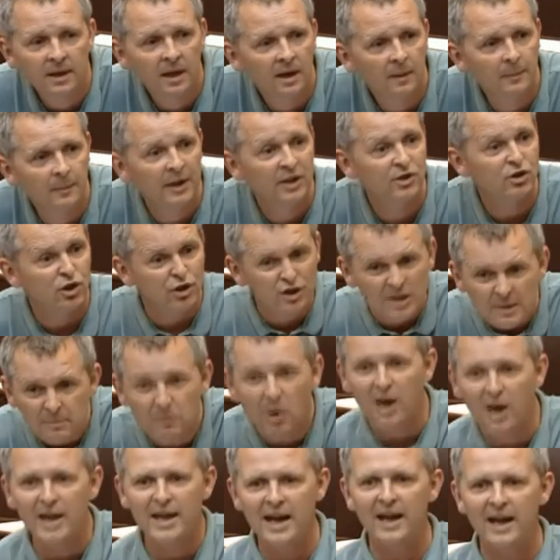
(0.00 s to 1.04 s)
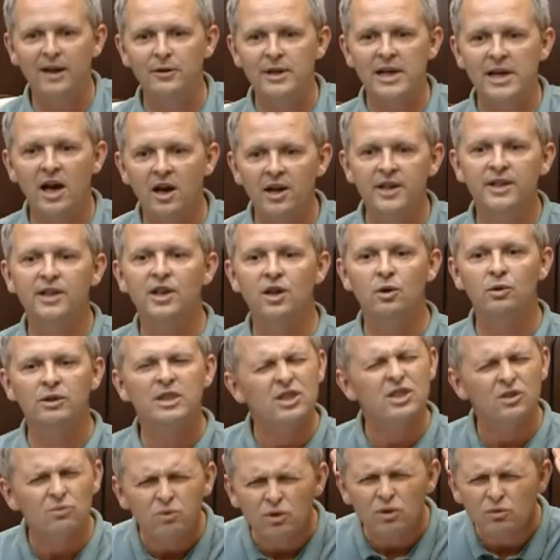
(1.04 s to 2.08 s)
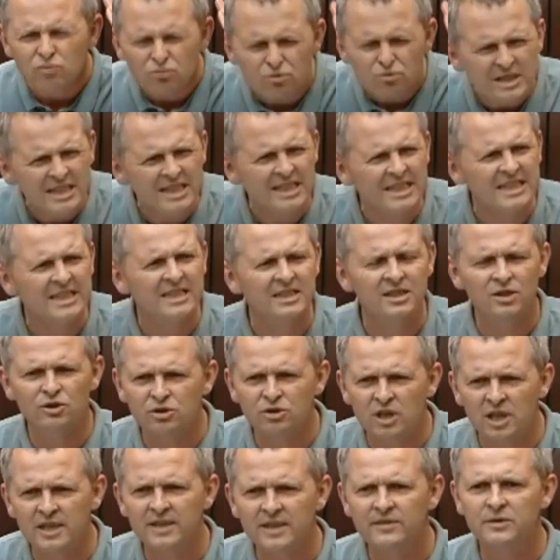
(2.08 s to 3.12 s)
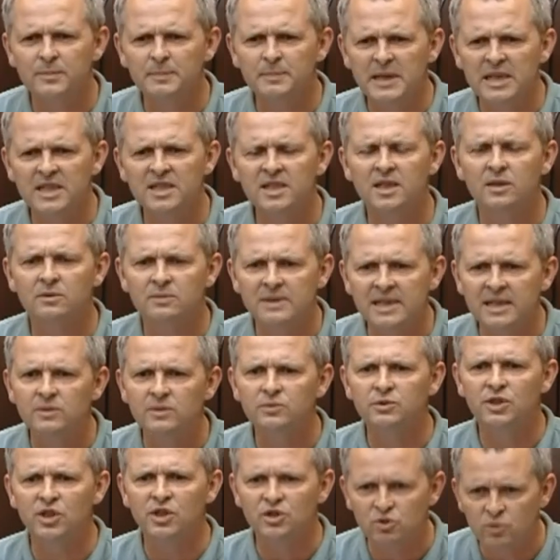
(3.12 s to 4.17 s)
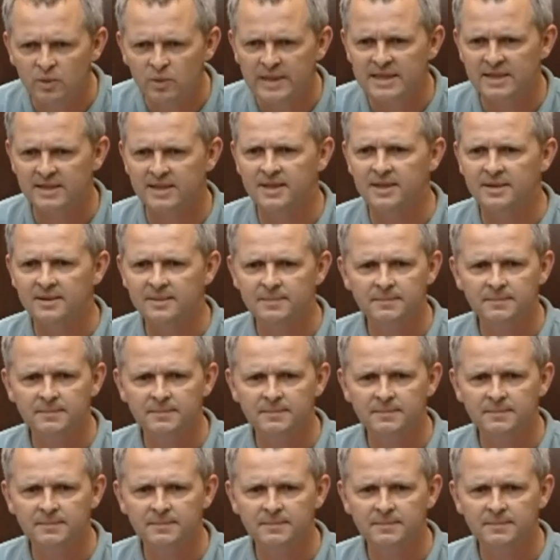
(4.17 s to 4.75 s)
I mean, just in my area, I know, and this is what really drives me around the twist,